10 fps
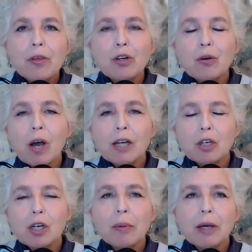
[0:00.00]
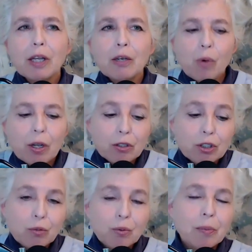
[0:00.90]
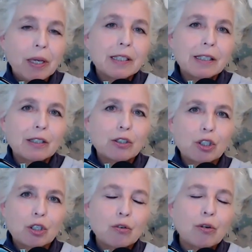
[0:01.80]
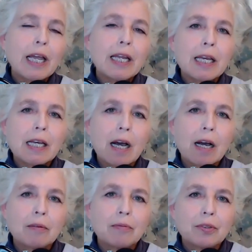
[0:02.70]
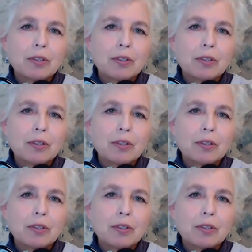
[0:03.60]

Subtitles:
I talk about, like, what you're doing basically is you're creating a